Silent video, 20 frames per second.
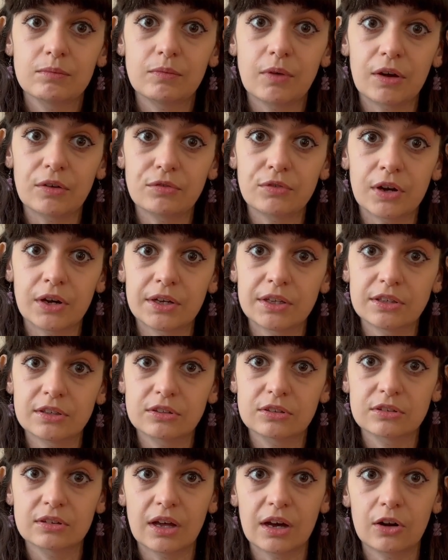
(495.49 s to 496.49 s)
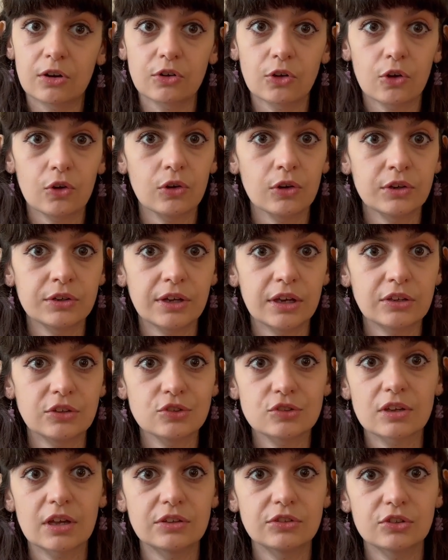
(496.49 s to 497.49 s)
I find that on a holiday you
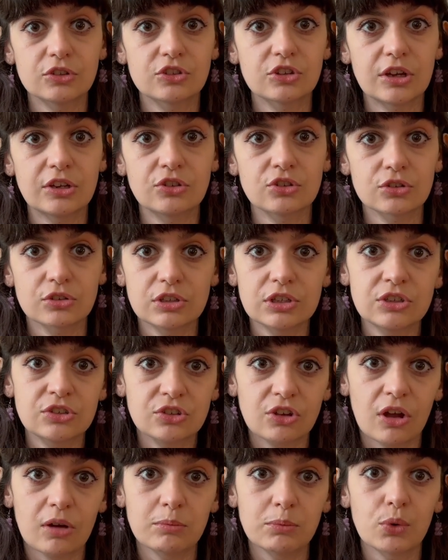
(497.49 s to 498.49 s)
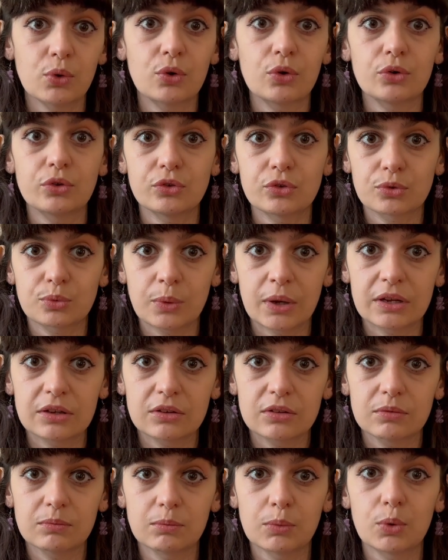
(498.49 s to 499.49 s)
tend to change your t-shirt more, you sweat
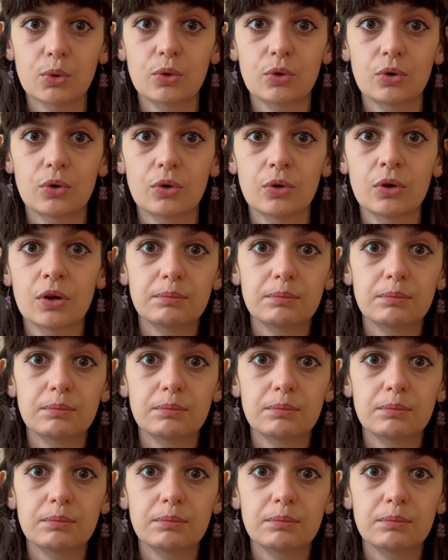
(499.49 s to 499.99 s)
more.